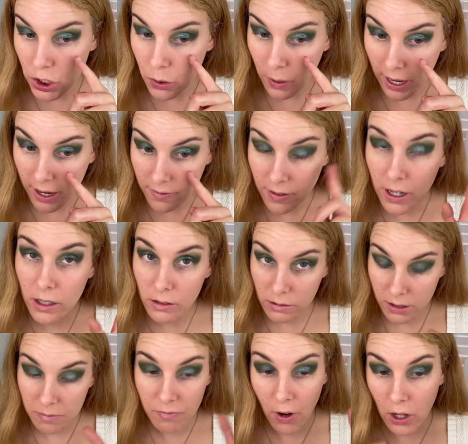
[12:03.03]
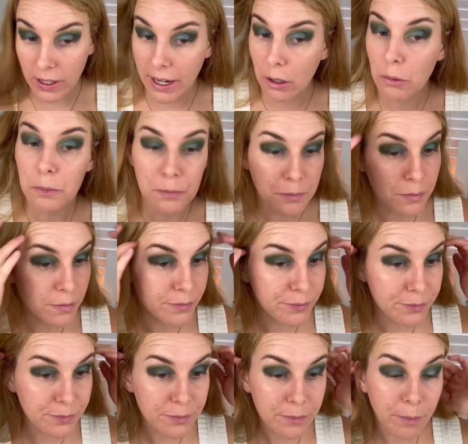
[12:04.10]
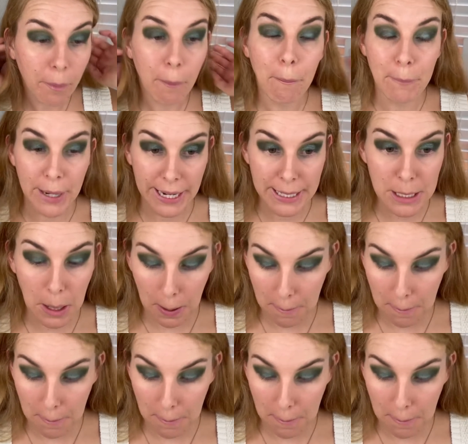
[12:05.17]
have some fallout, but